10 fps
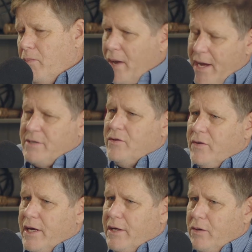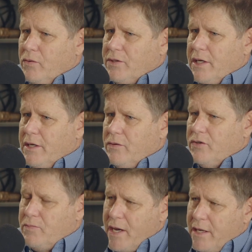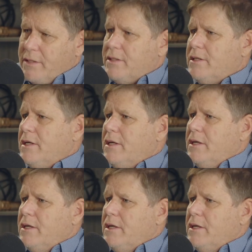El Paso County, we'll tell you space,